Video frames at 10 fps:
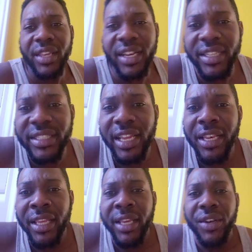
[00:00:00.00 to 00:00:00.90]
You
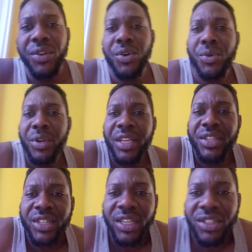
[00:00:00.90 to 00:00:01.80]
understand? No
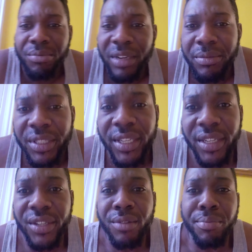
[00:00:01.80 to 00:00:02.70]
relationship as am
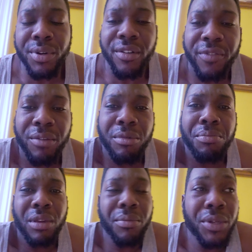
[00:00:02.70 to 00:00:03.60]
telling not perfect, my
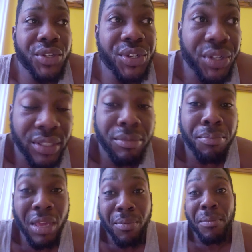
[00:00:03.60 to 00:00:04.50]
people. But trust me,
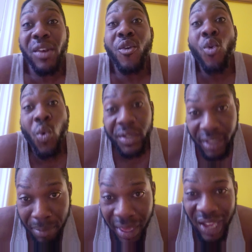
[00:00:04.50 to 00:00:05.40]
people, me know
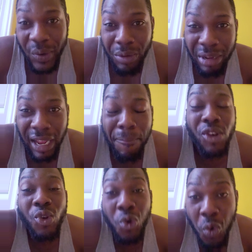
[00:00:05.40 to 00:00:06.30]
say me a good man and me
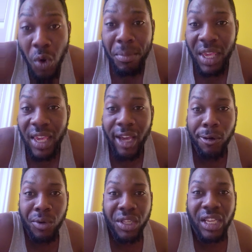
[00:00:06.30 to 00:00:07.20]
know me can not
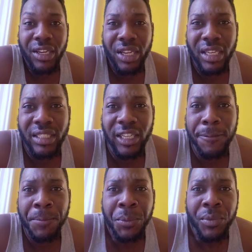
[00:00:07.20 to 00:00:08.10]
hold it. And you
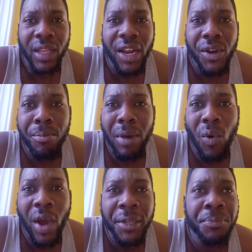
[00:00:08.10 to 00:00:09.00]
understand? And number
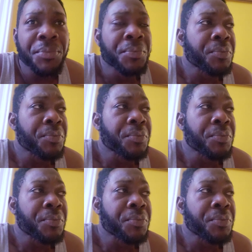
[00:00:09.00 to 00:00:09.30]
one,